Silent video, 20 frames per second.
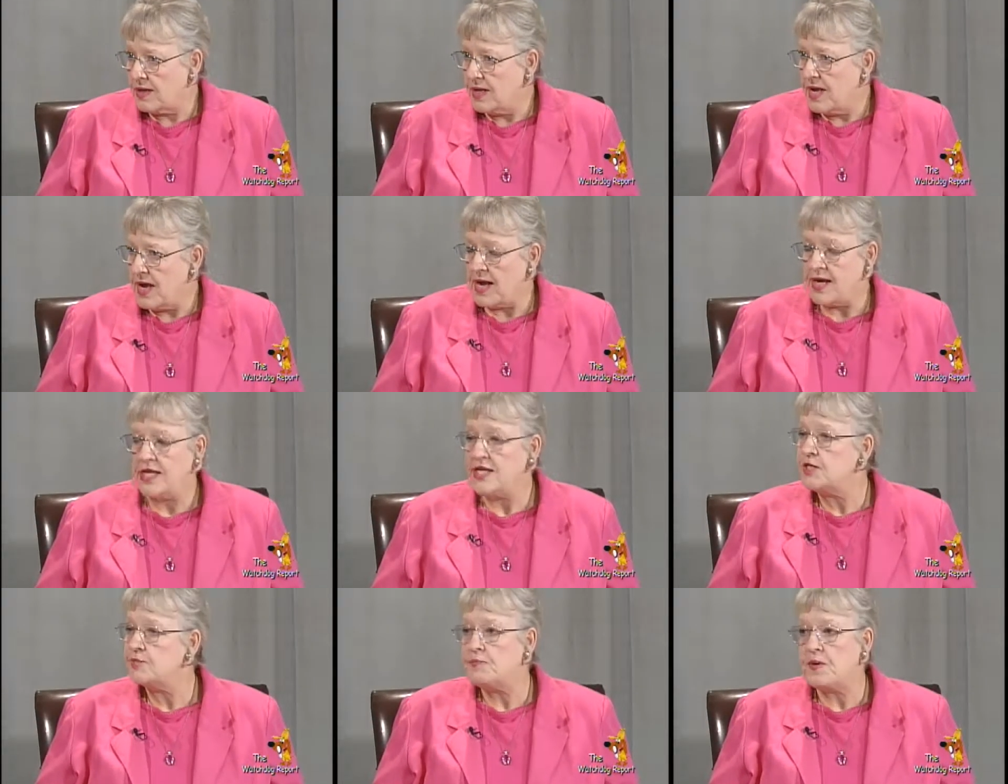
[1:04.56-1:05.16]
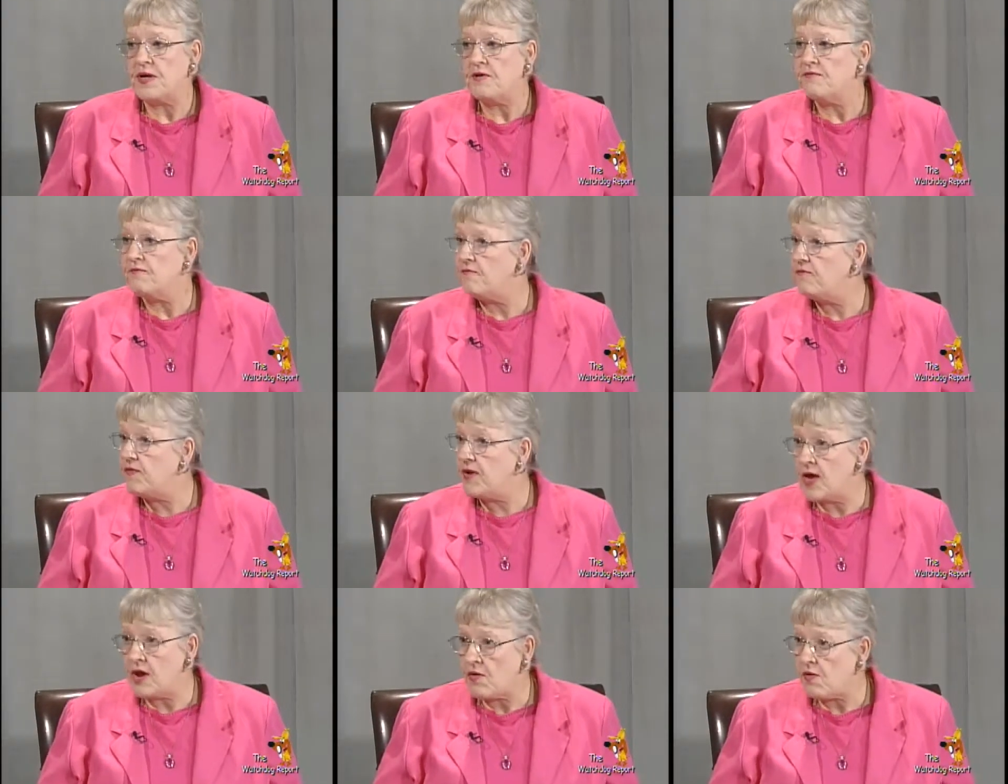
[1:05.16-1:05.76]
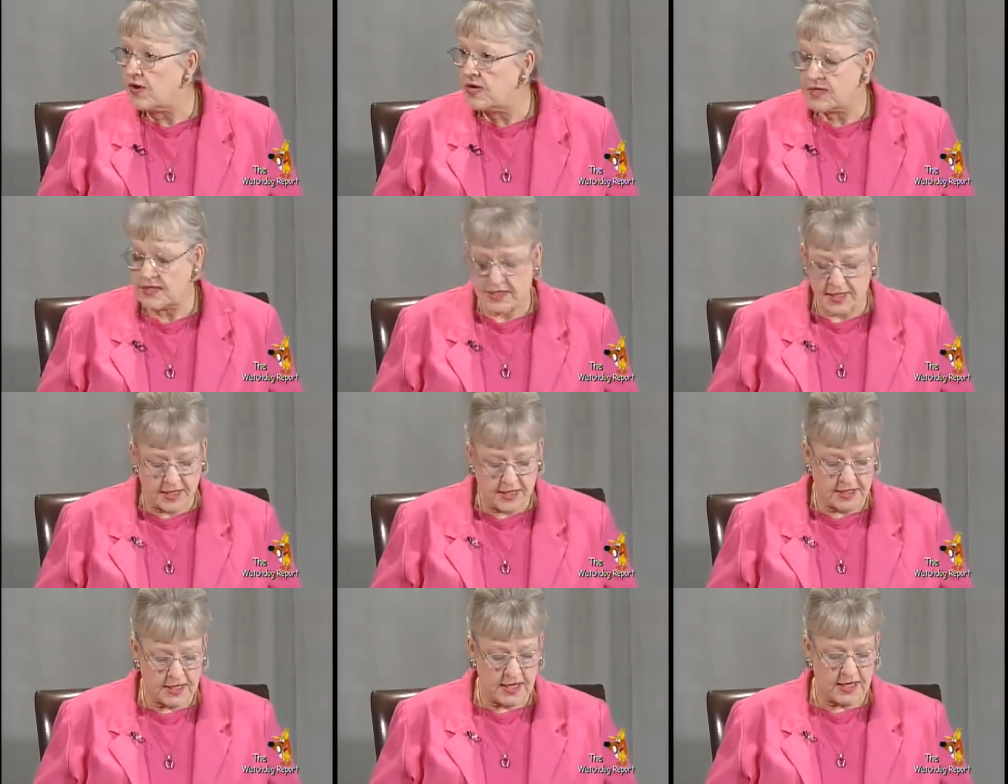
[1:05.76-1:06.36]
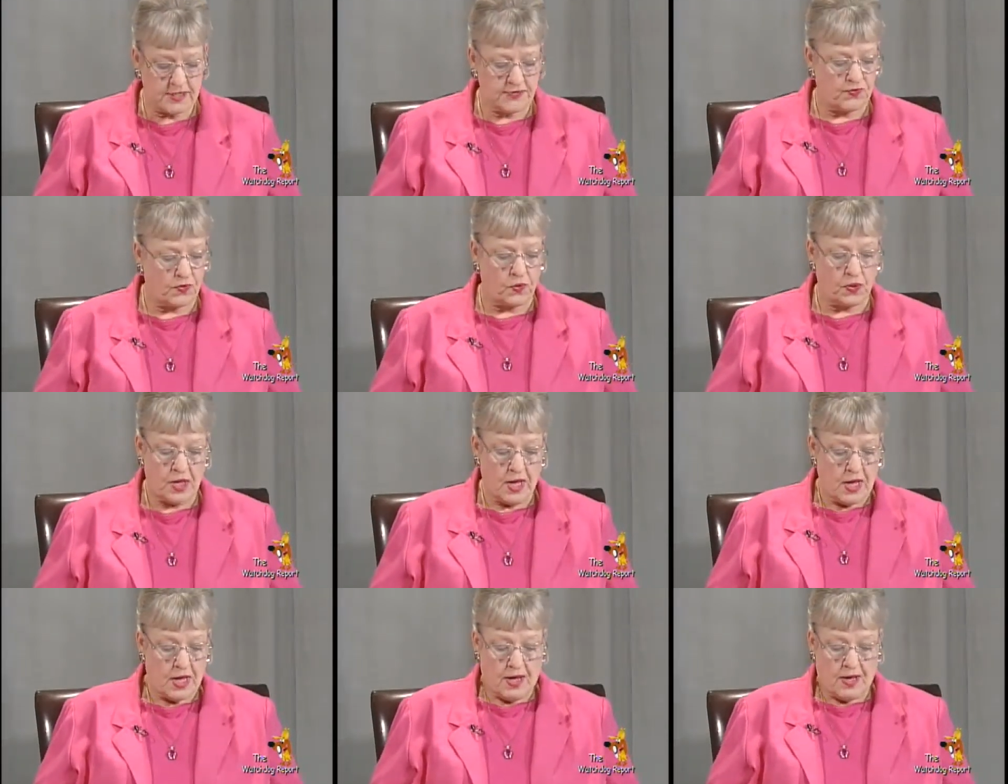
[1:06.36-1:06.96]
And he's been very successful.